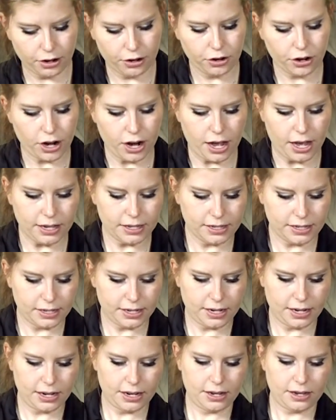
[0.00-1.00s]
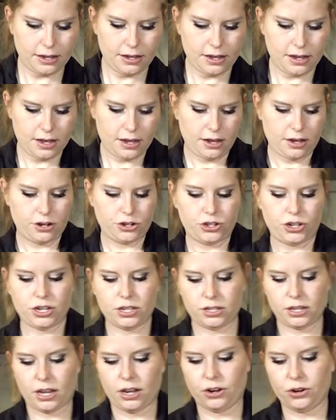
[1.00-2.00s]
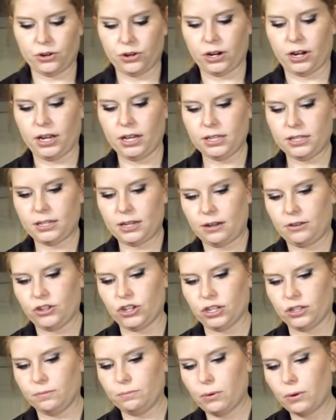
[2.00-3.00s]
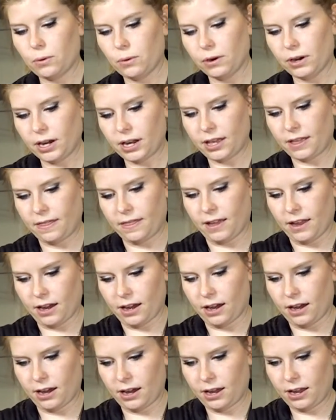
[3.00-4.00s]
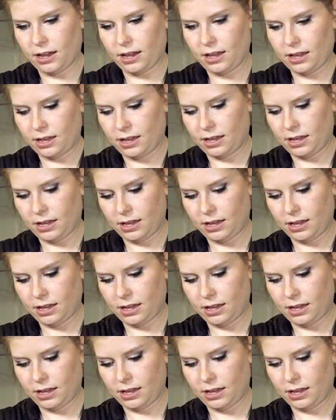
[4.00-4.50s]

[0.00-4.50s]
or our crust, cheesecake crust, and just pour it in there.